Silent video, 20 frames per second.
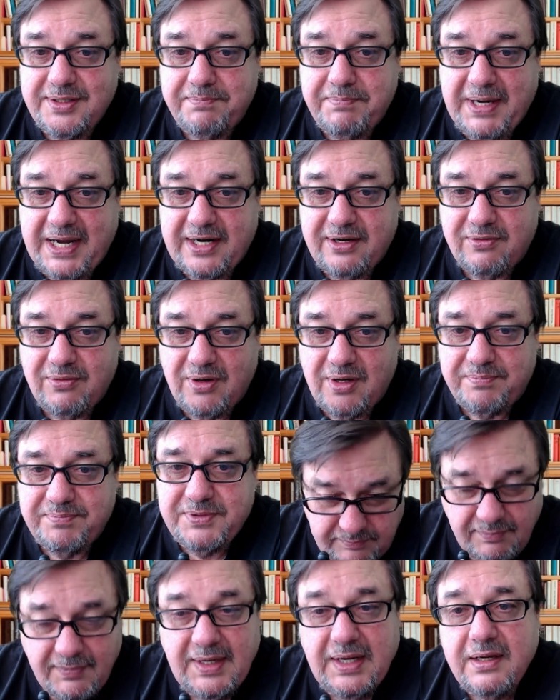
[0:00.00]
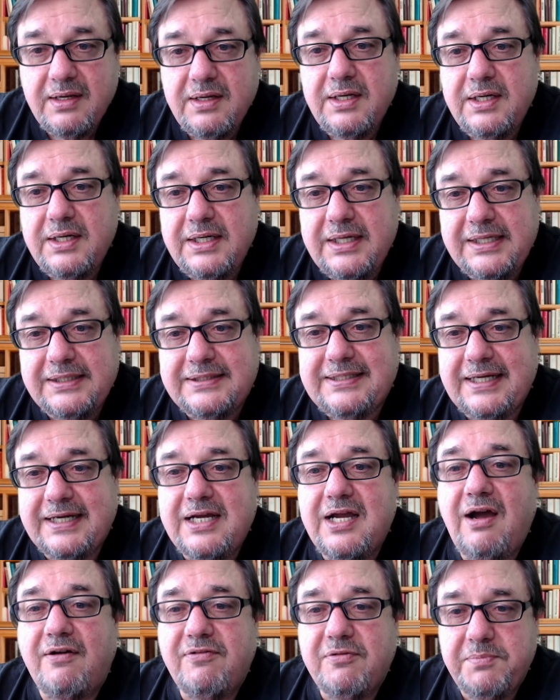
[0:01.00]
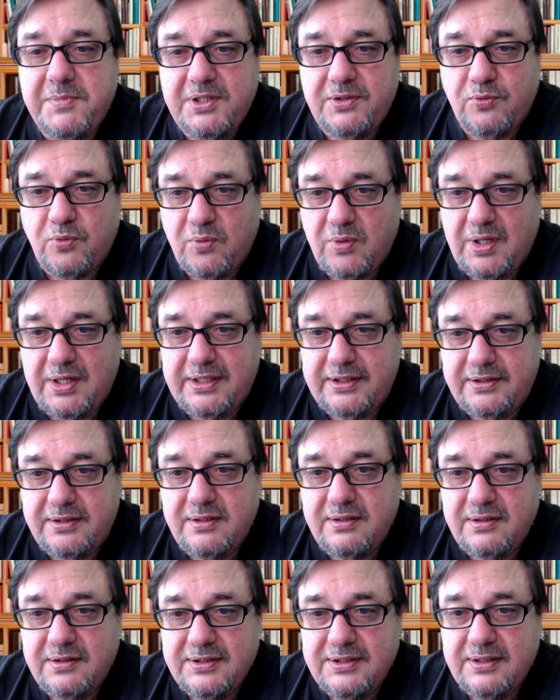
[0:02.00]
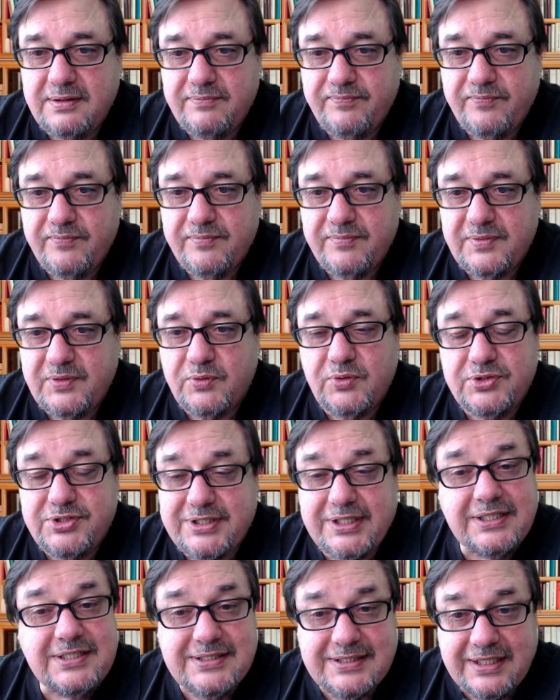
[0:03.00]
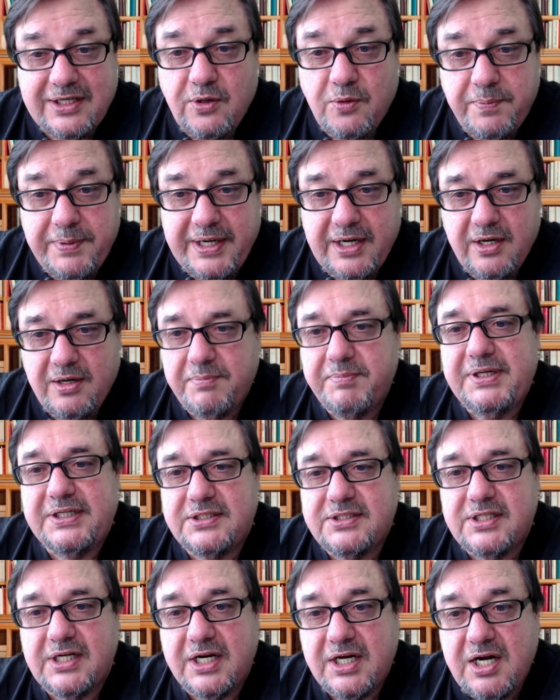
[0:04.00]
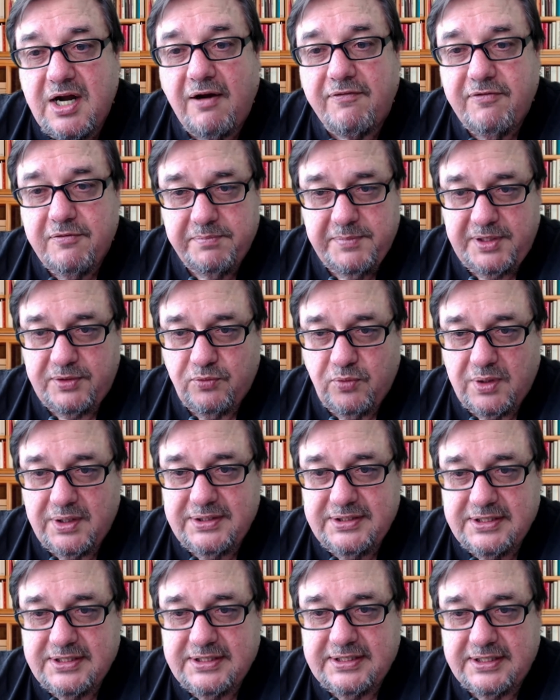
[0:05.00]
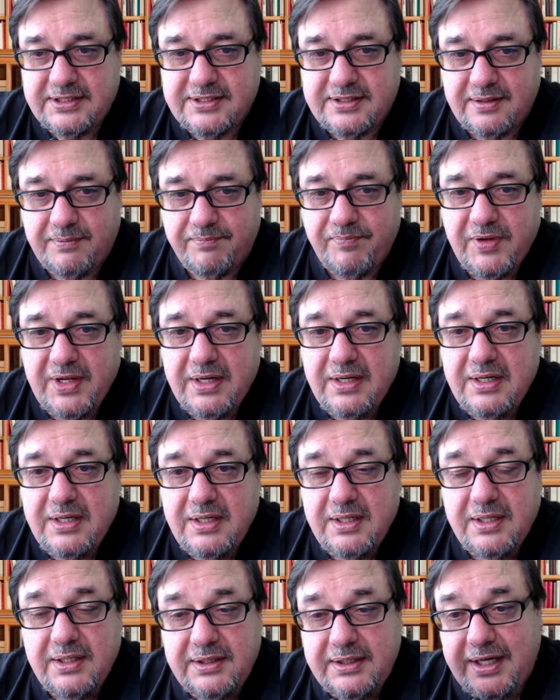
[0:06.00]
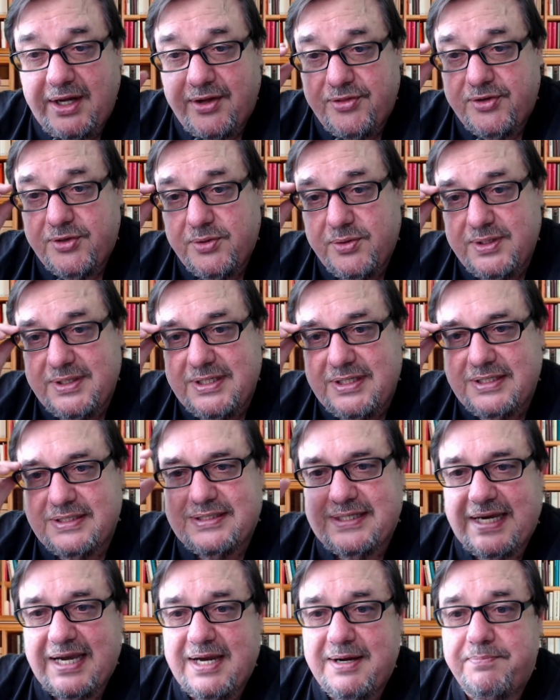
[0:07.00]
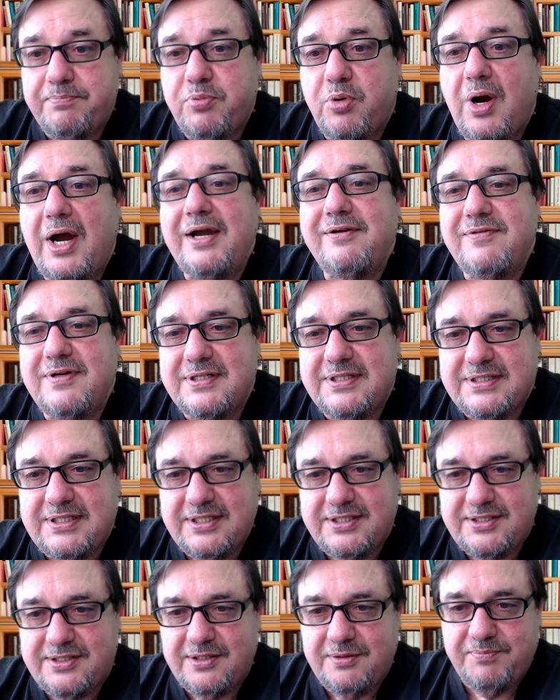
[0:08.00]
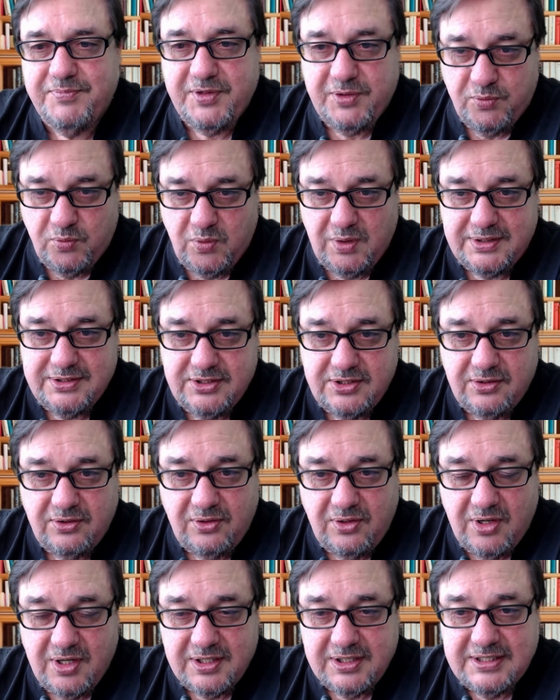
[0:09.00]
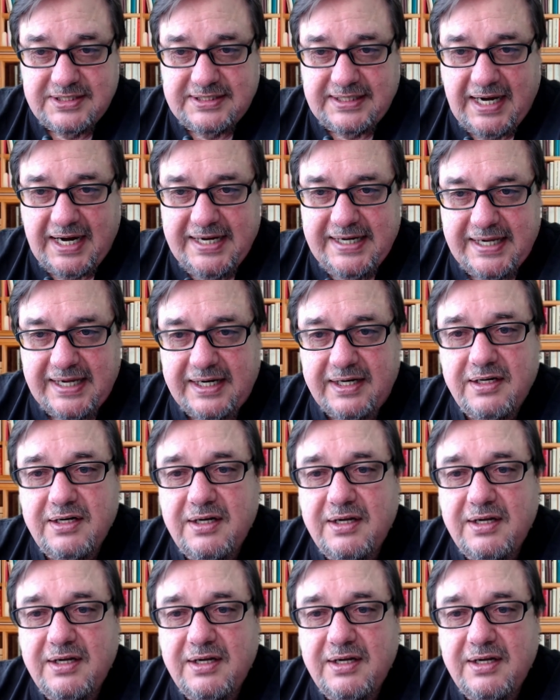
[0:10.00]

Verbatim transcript: bankrupt. It's a government-run, we'll say single-payer, but it's a government-run system. Now, there is a private system that runs alongside it,